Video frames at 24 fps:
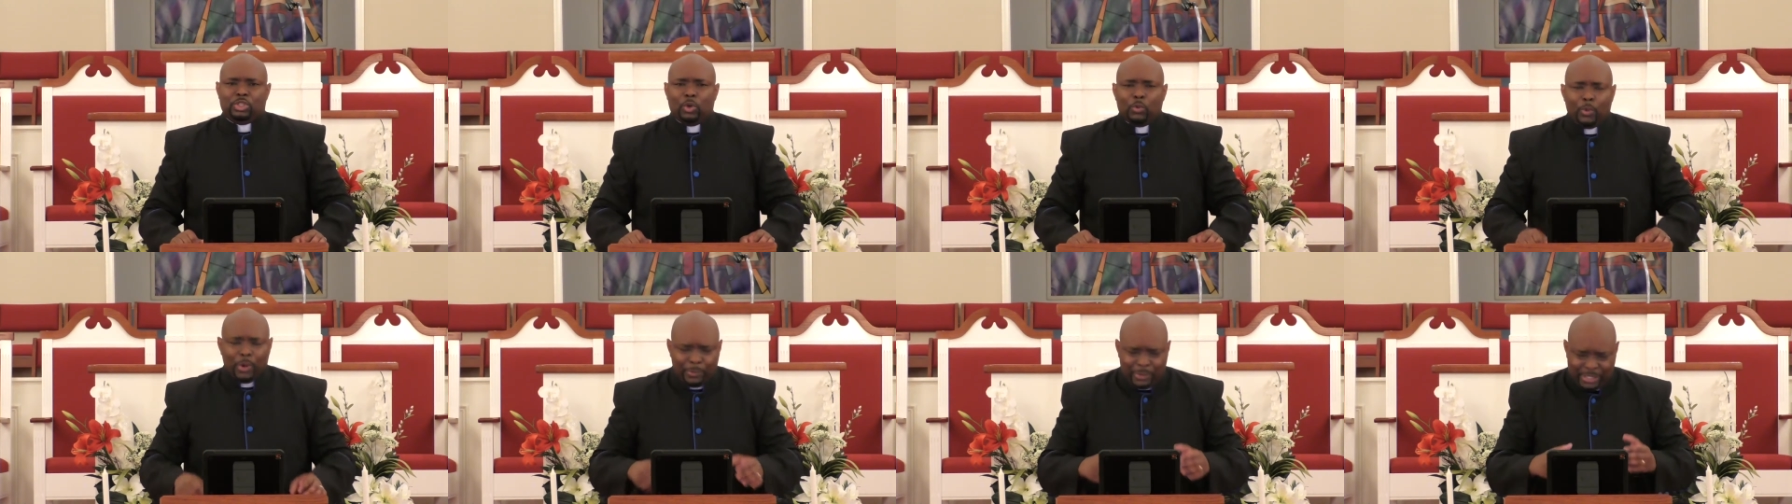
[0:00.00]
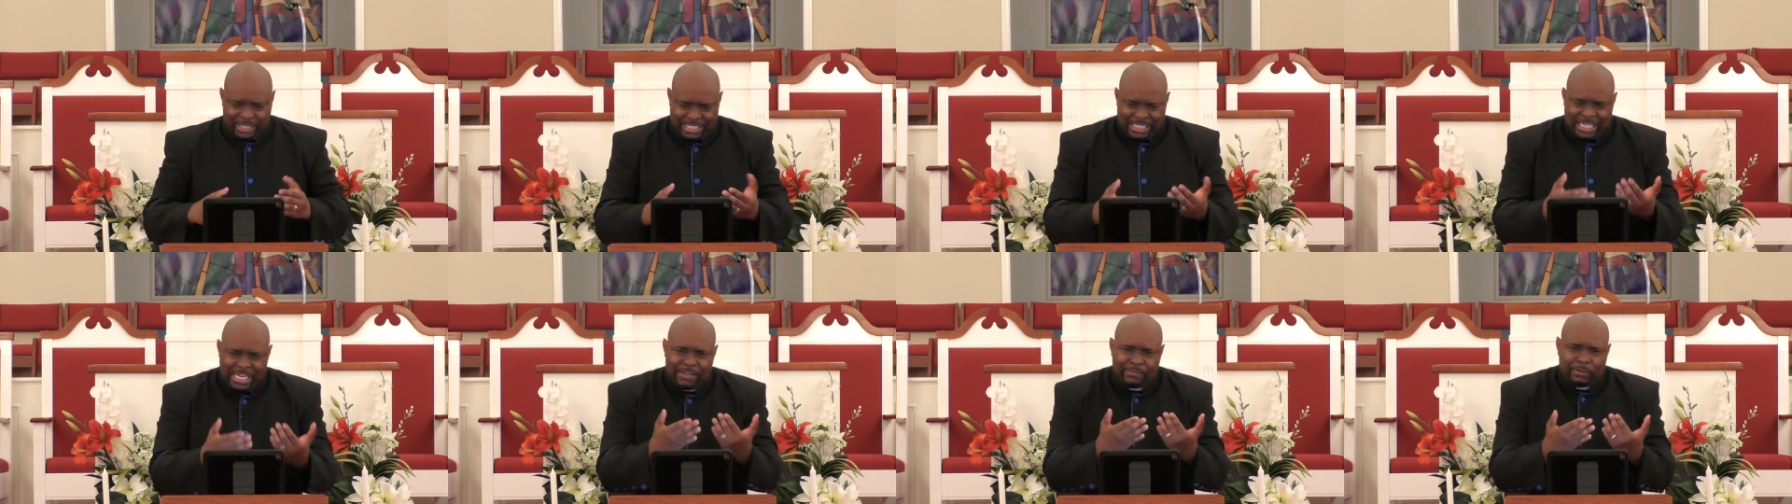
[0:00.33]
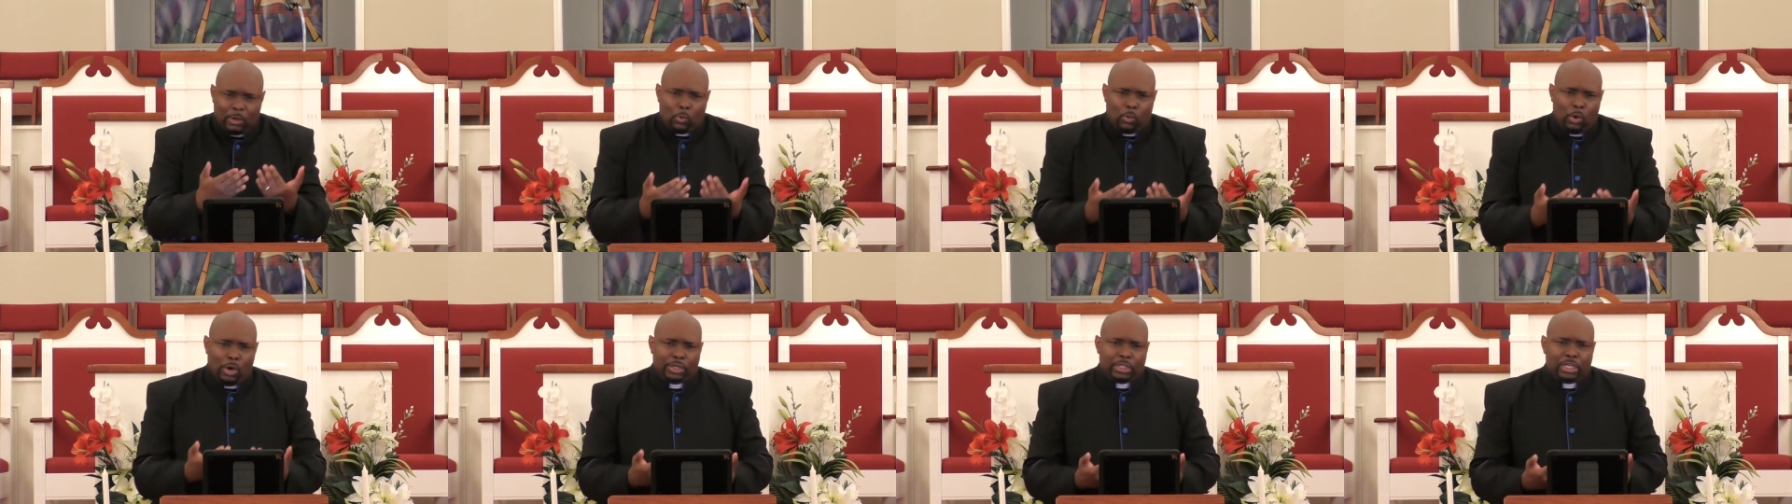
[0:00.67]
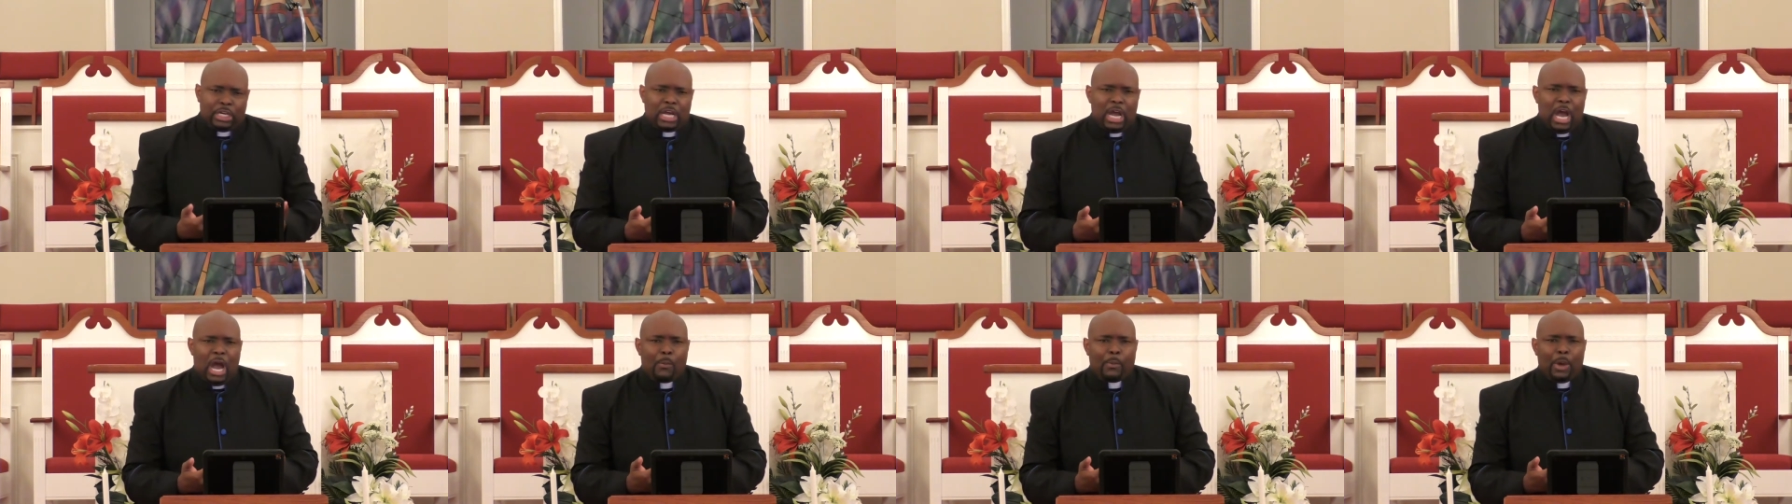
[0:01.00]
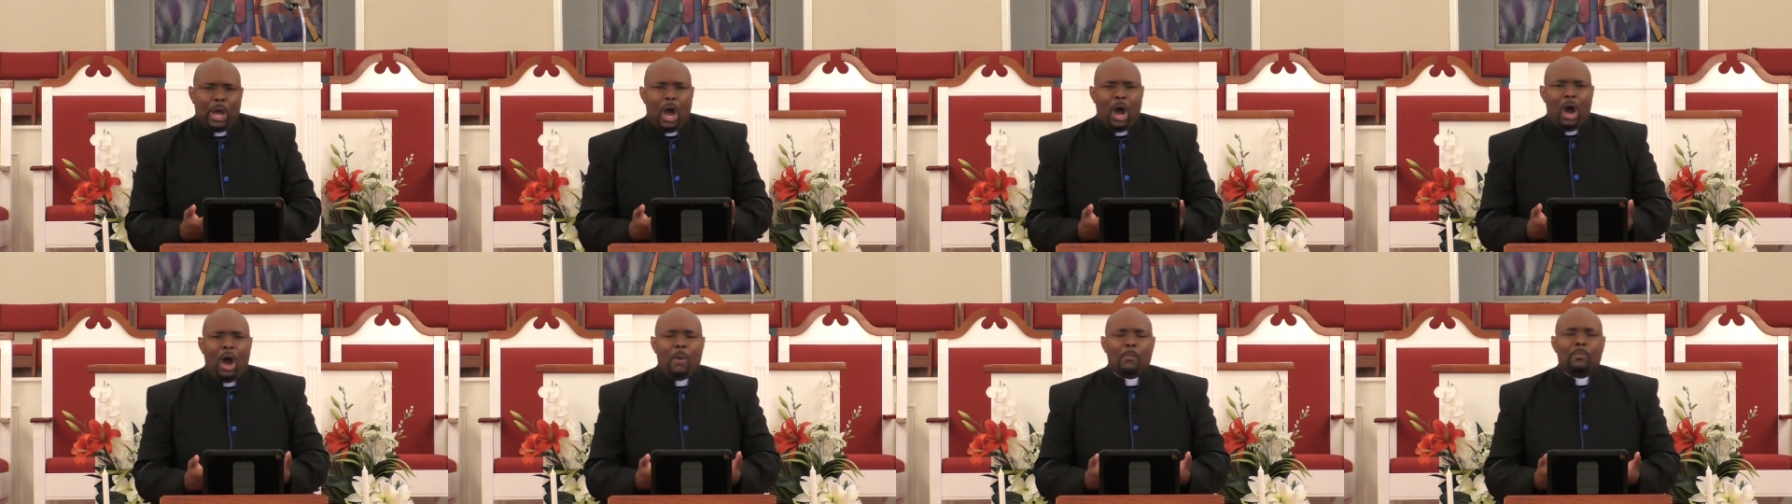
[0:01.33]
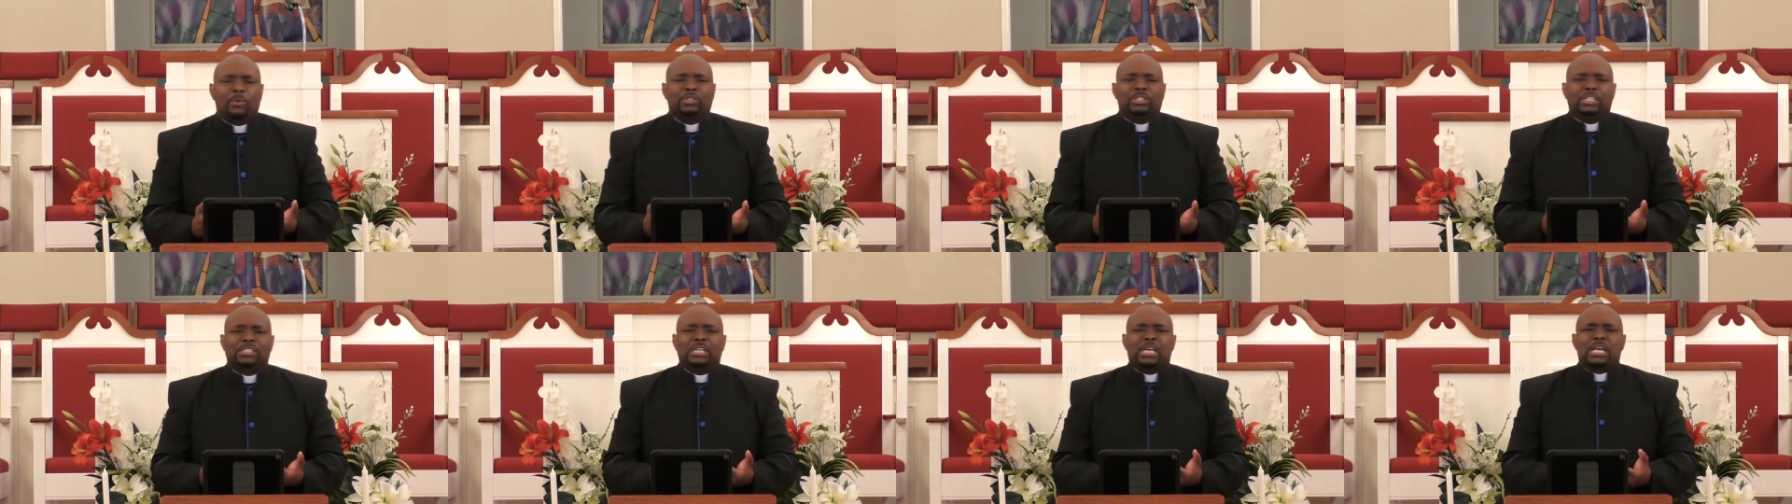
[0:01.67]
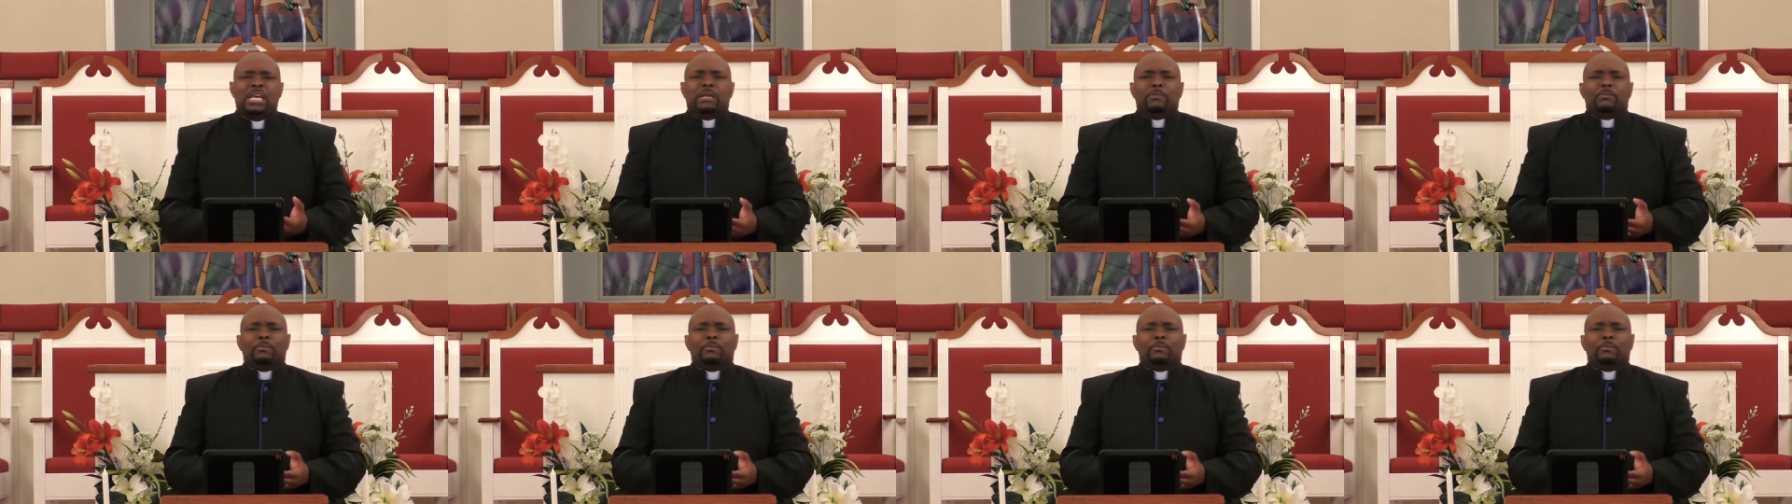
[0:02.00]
Do we receive the word of God with humbleness?